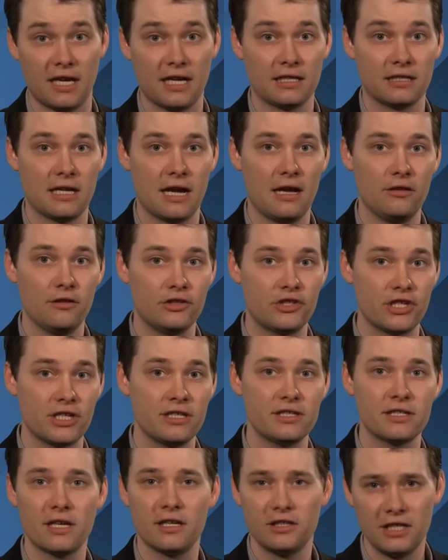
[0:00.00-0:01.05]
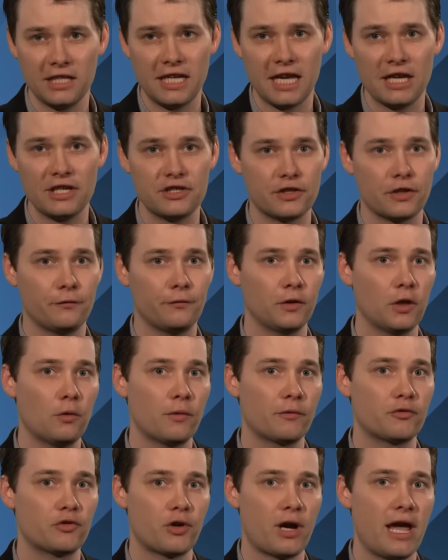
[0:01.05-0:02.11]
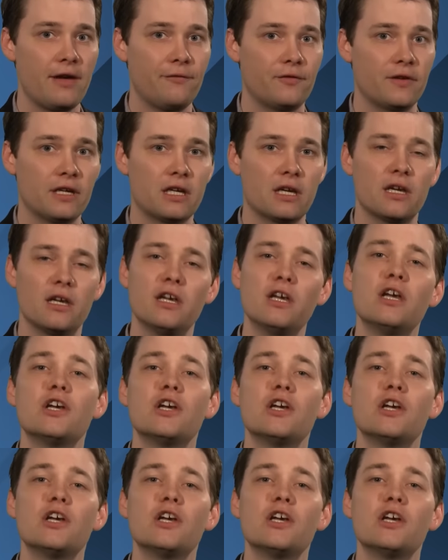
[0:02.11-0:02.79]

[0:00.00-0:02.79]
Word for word: technologies to gauge the flow of traffic,